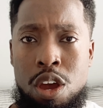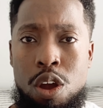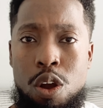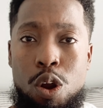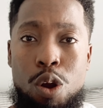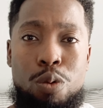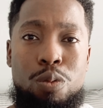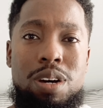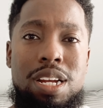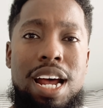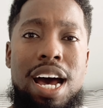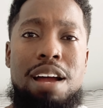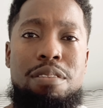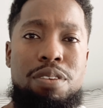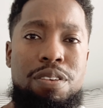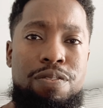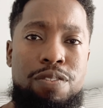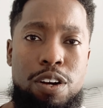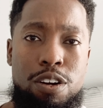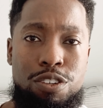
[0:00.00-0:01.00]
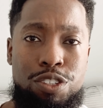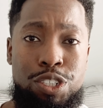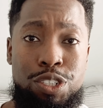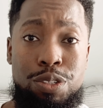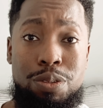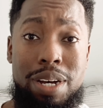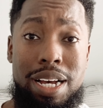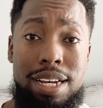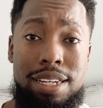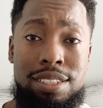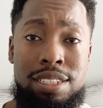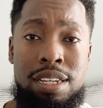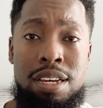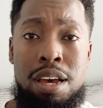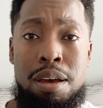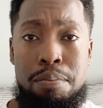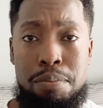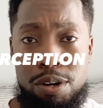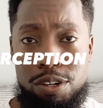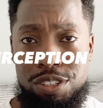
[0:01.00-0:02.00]
or what I refer to as
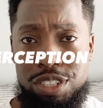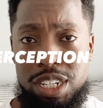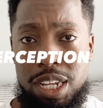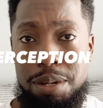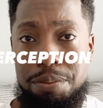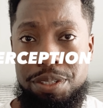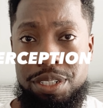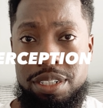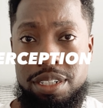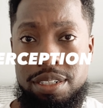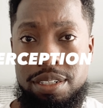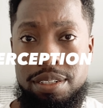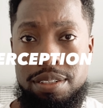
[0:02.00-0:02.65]
perception.